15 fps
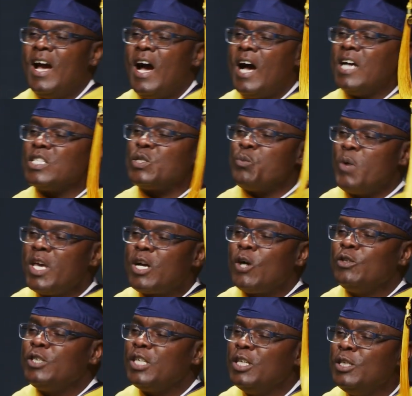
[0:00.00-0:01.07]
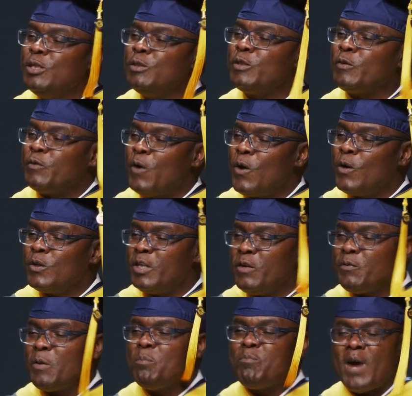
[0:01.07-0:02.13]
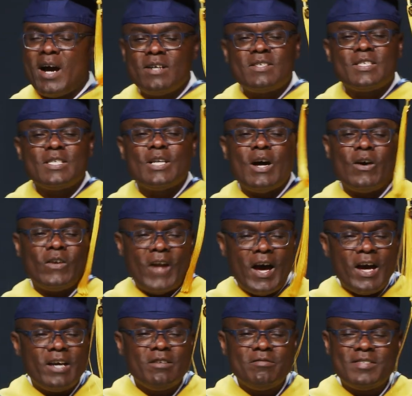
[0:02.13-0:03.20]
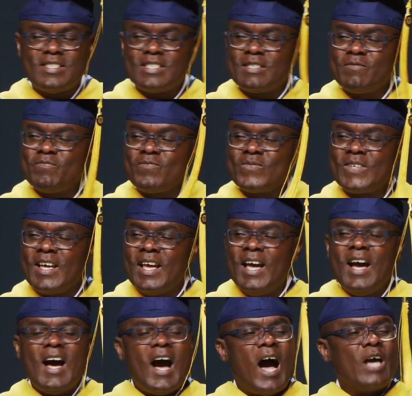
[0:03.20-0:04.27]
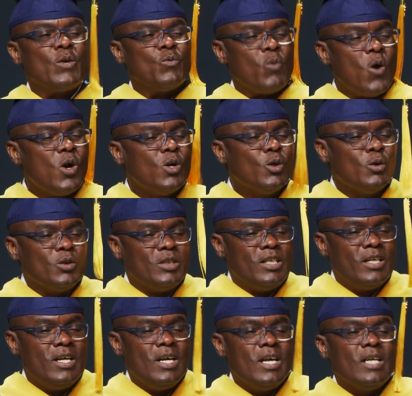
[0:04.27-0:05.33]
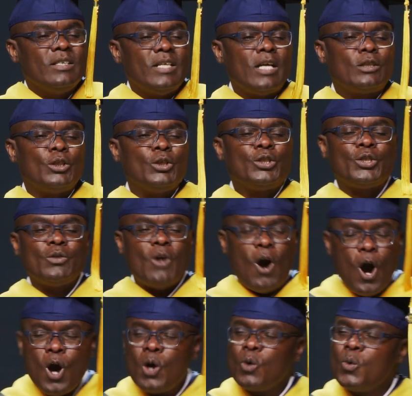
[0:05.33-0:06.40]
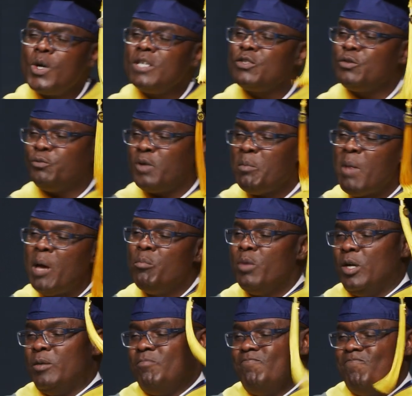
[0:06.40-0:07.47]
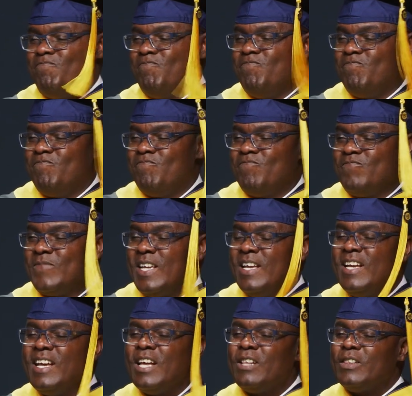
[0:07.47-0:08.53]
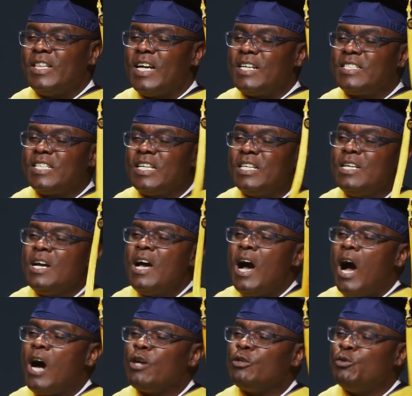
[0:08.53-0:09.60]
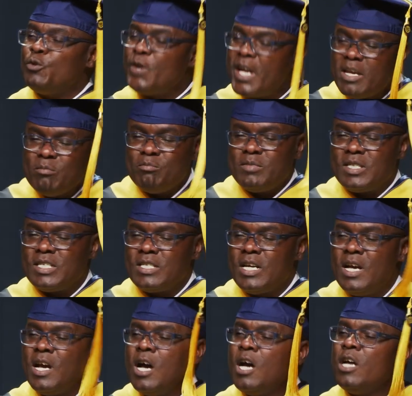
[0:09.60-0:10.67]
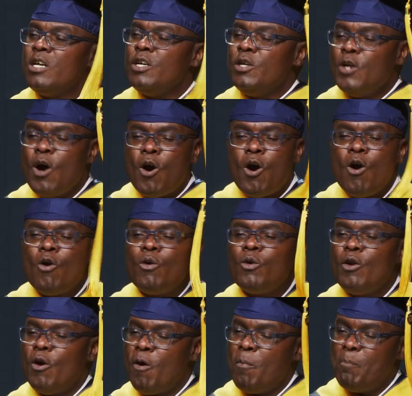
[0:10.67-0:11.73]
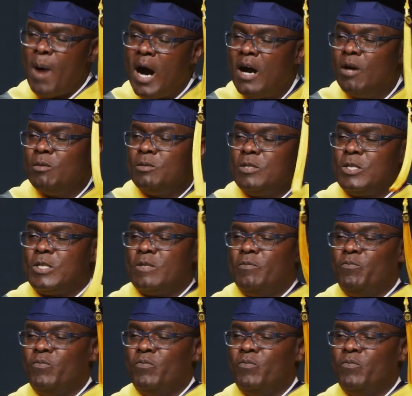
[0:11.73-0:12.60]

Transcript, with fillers: as we continue to follow different paths in our lives, I would that you should always remember that our dreams know no bounds